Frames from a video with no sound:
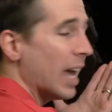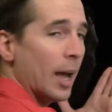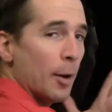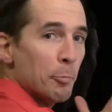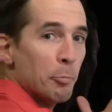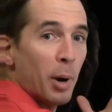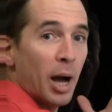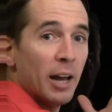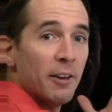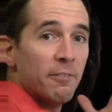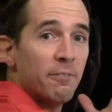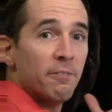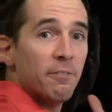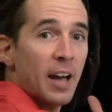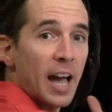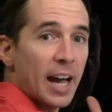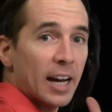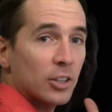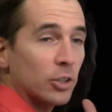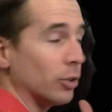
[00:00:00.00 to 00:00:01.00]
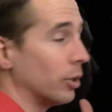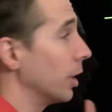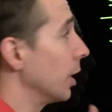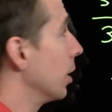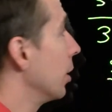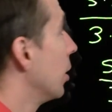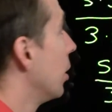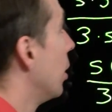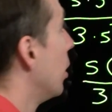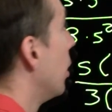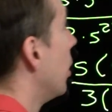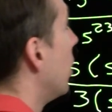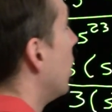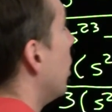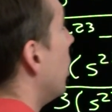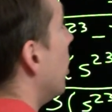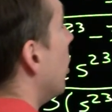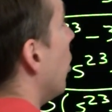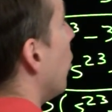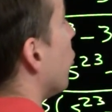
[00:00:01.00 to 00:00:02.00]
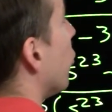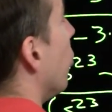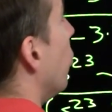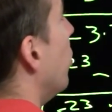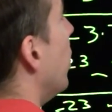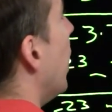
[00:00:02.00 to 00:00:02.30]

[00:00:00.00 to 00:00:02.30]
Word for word: that by factoring. So